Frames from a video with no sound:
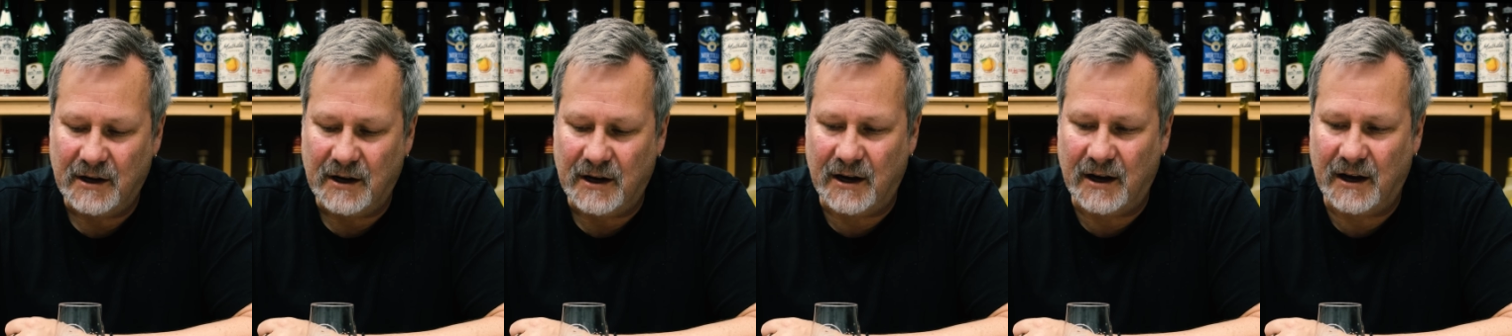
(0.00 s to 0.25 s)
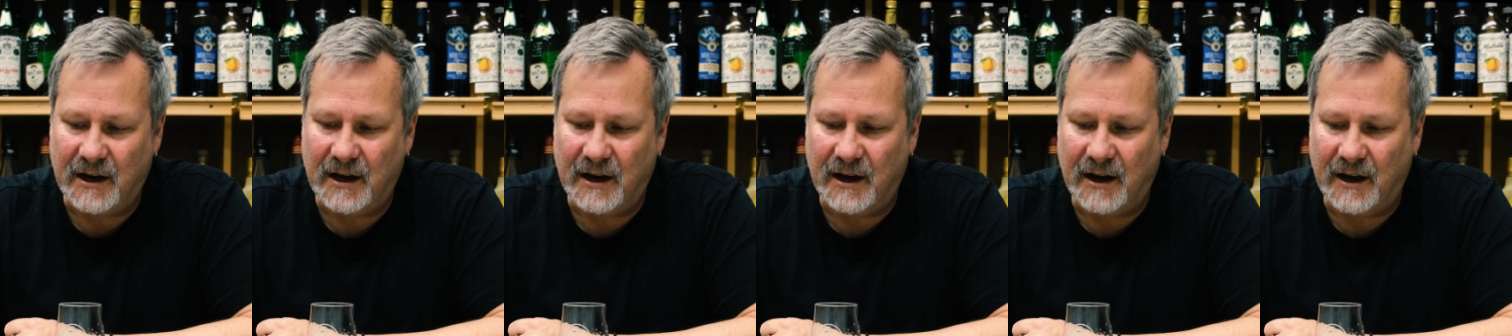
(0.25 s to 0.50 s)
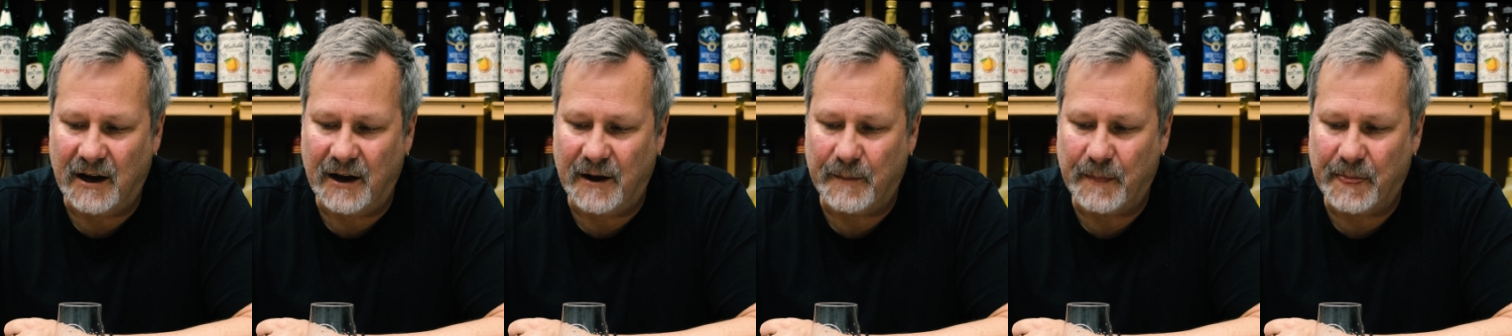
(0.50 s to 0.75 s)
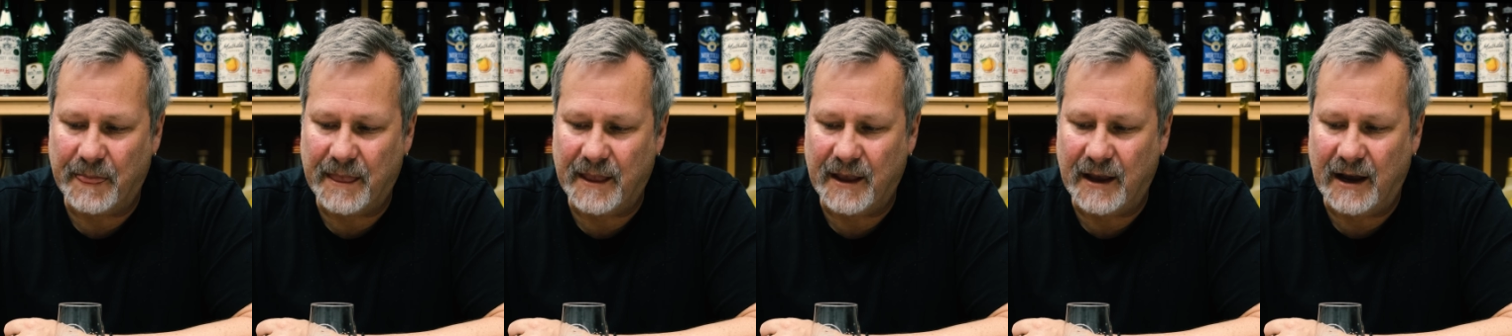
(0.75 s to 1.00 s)

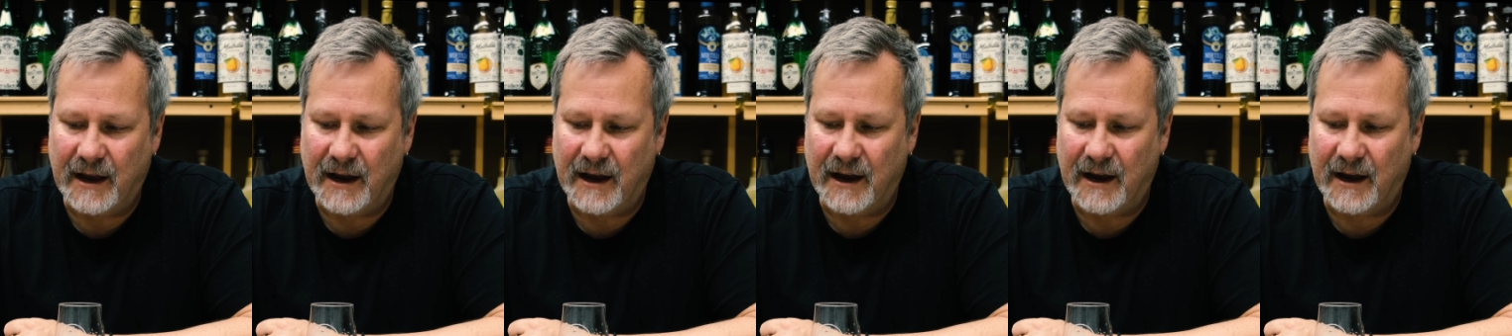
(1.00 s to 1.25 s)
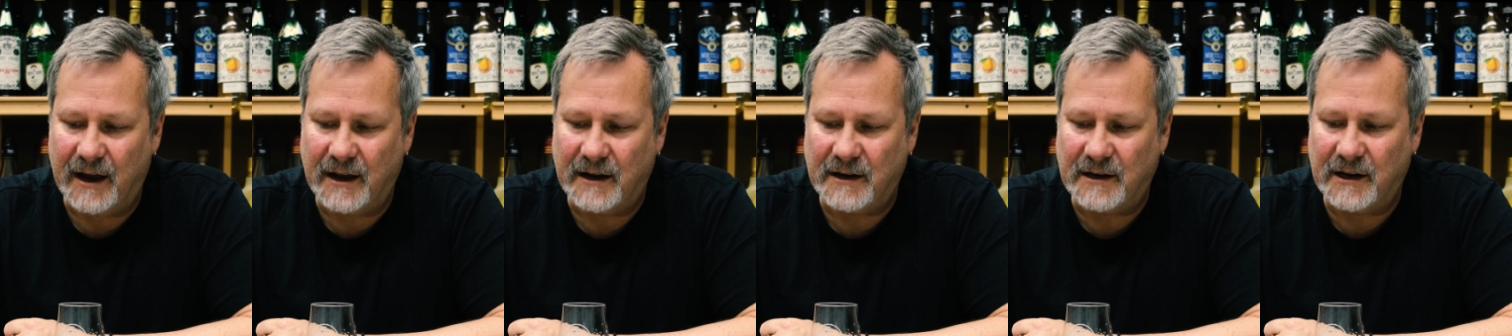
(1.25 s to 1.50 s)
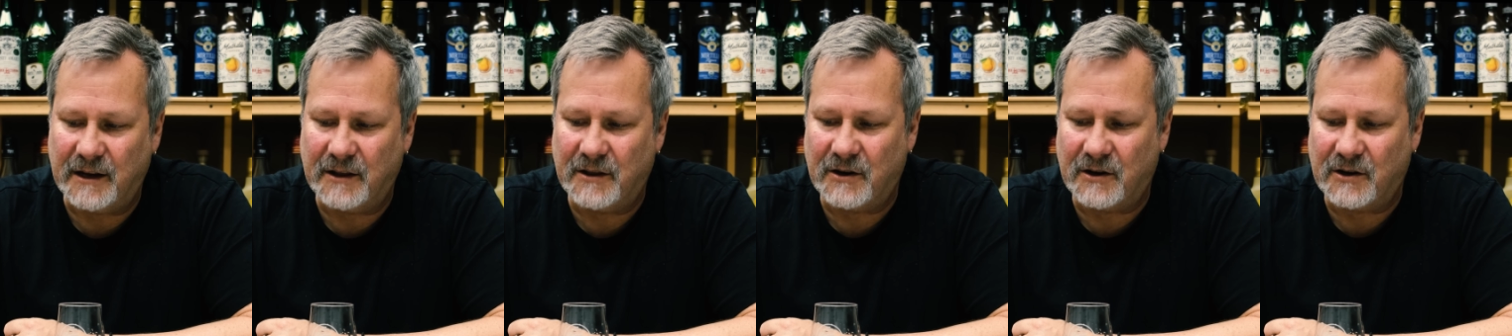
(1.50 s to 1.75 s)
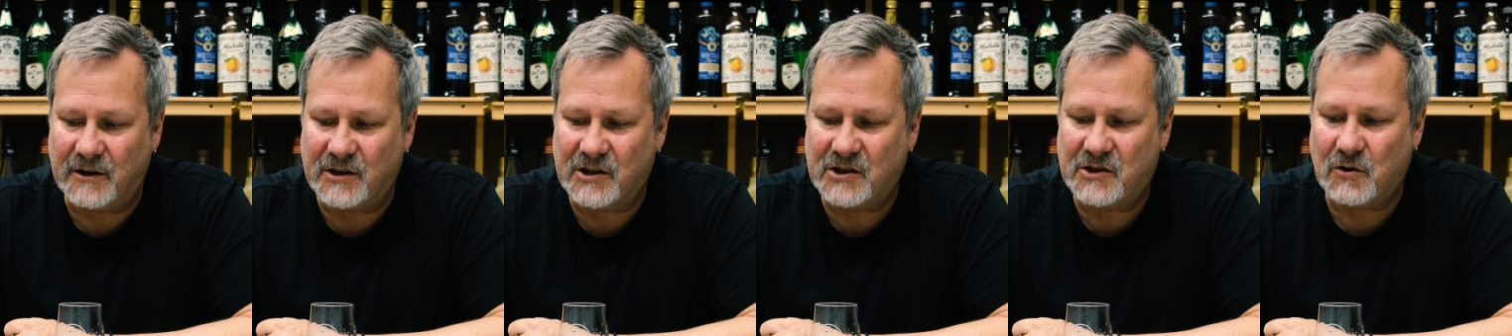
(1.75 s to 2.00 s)
and
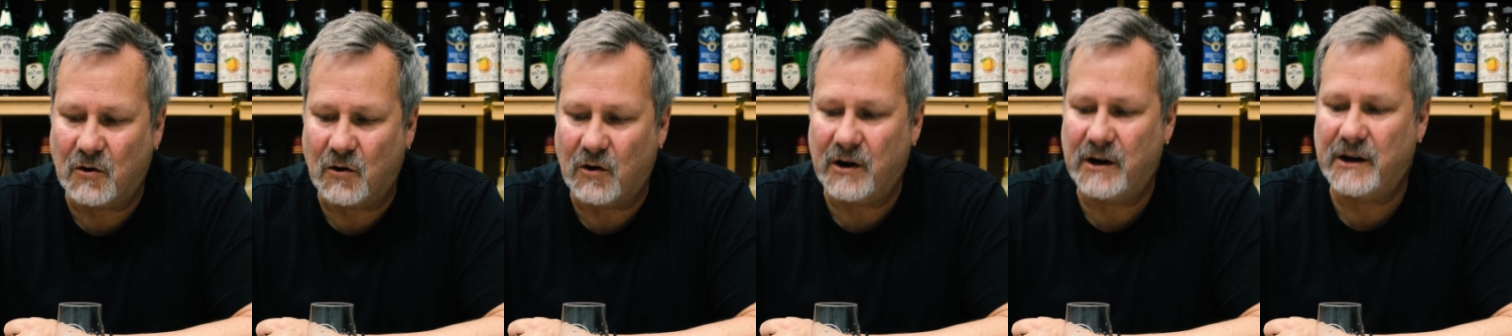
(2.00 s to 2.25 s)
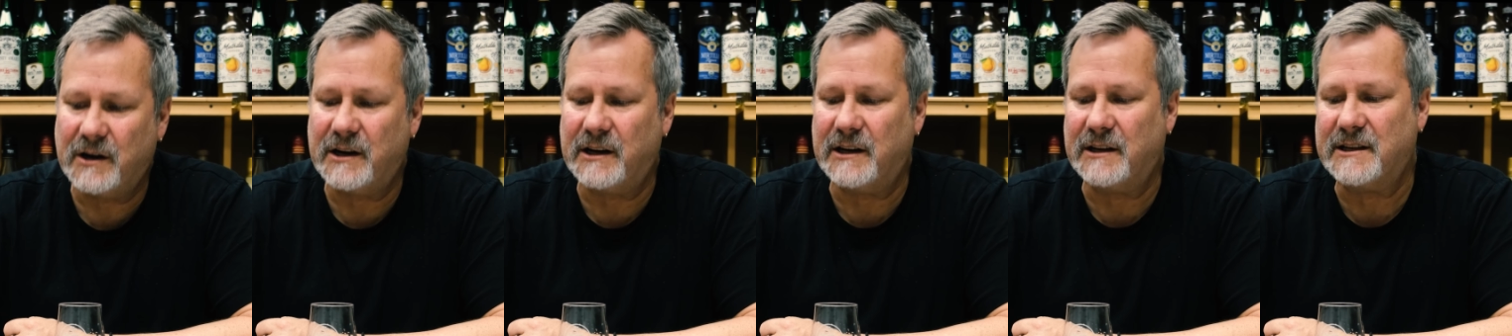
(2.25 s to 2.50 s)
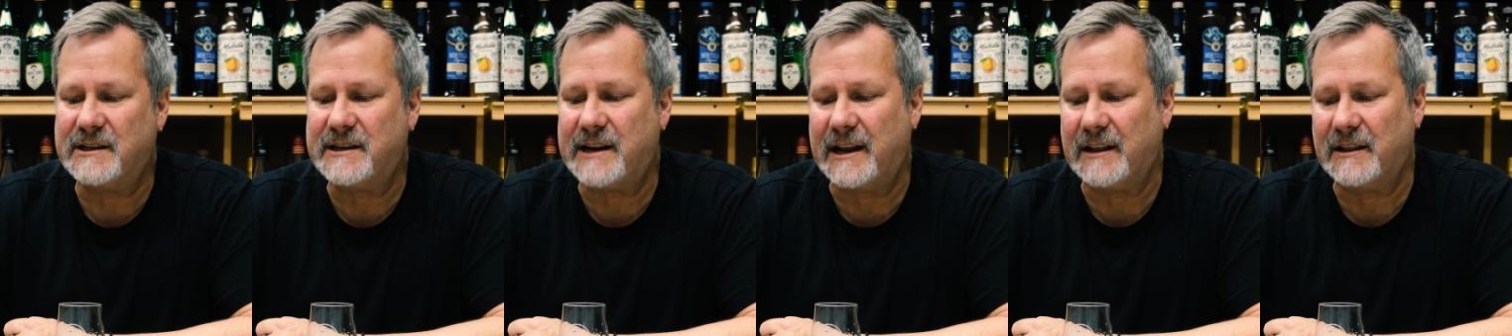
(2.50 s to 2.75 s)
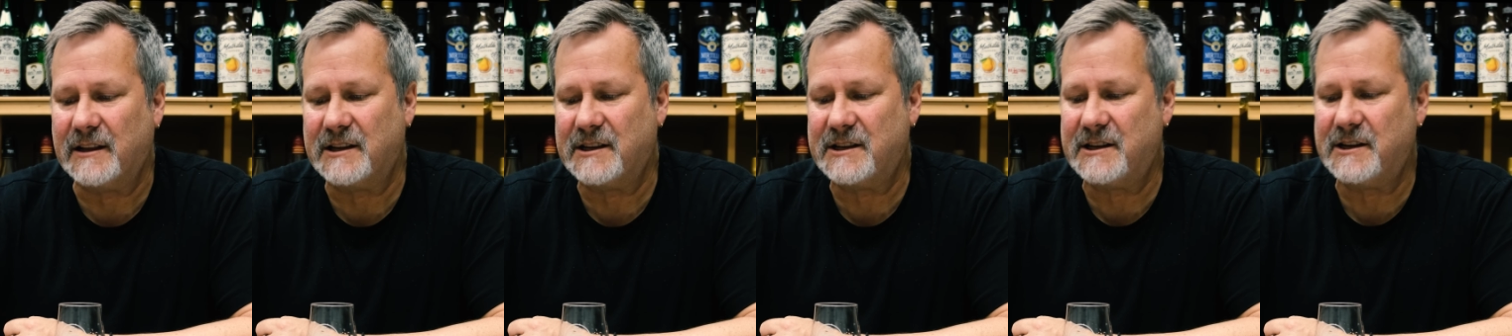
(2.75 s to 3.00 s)
either stored in
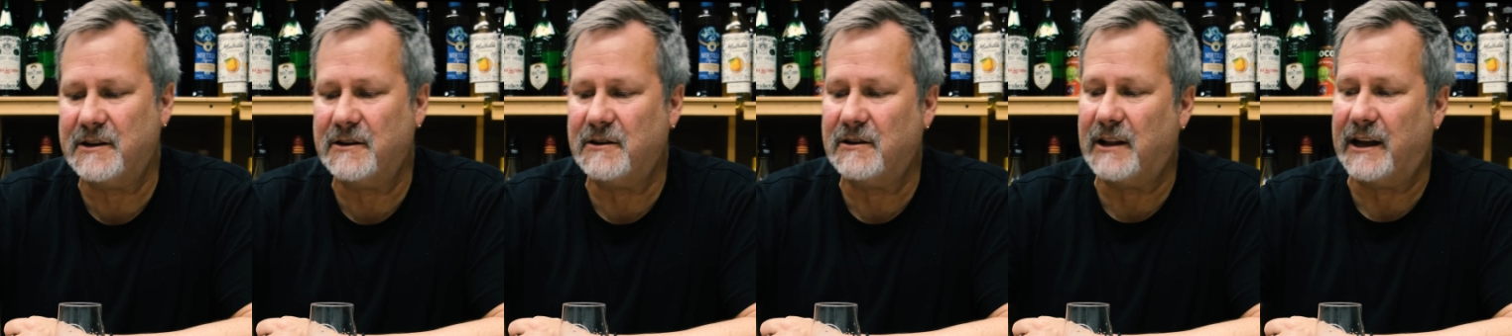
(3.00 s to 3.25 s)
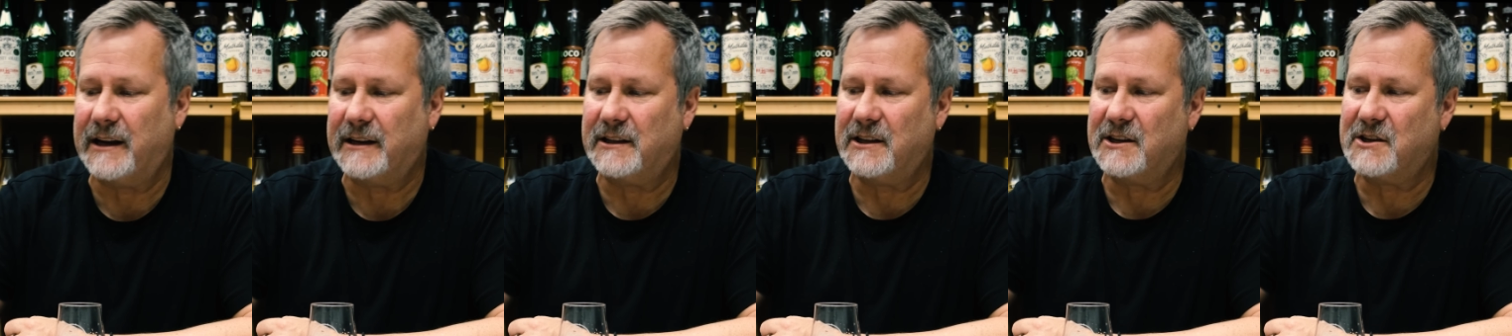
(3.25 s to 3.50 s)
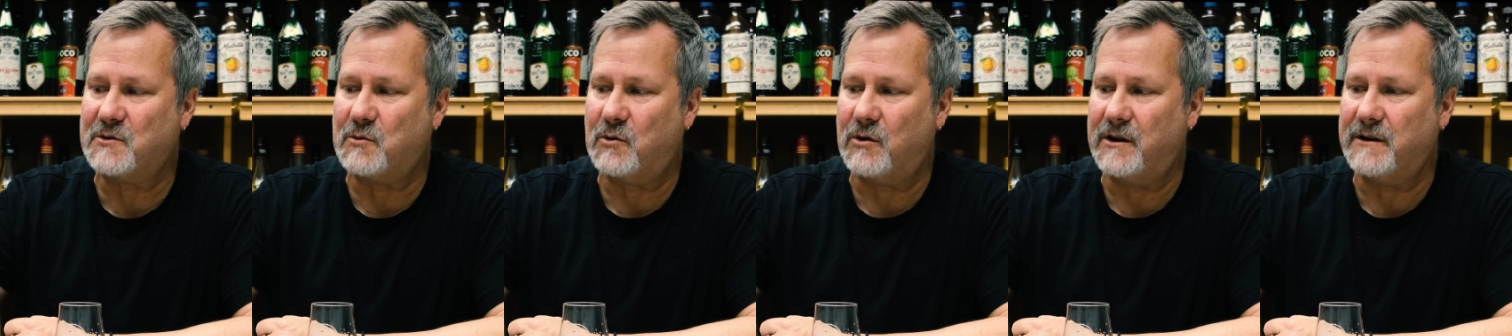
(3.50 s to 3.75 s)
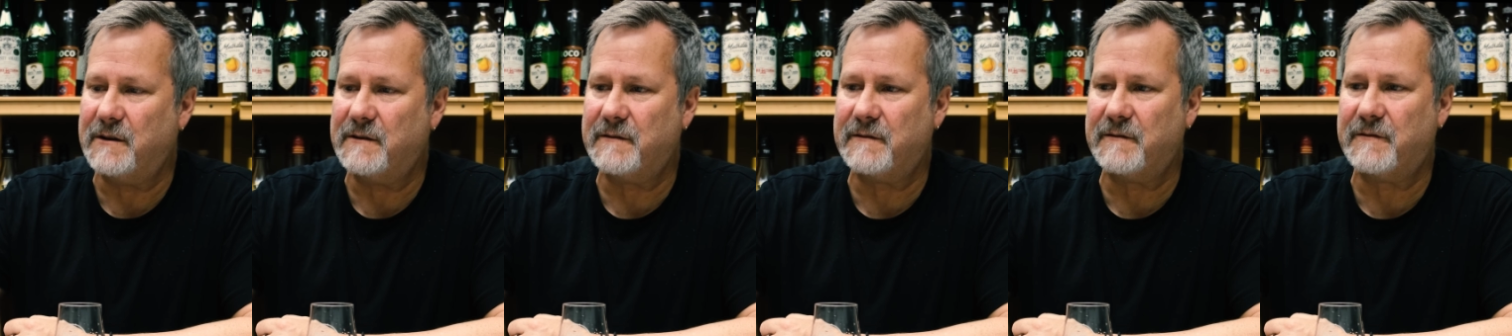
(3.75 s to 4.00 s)
stainless steel like this
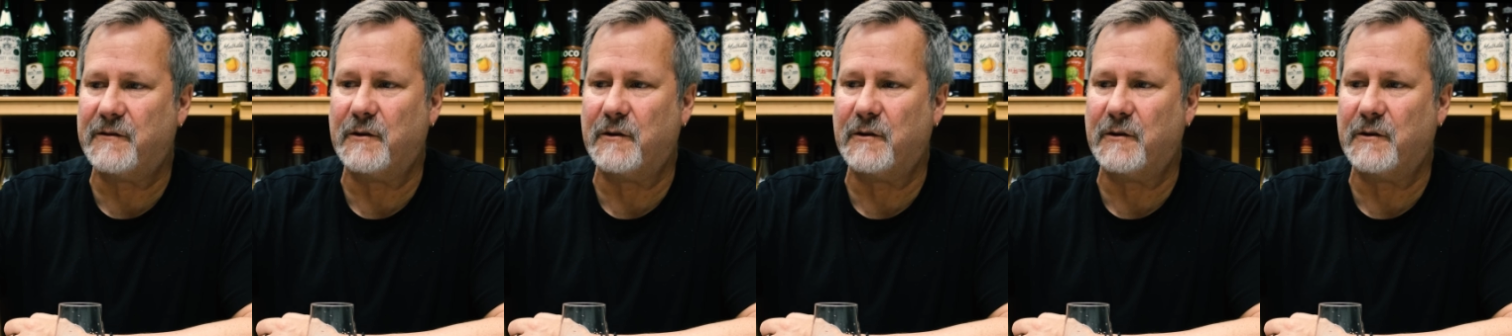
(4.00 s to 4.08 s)
one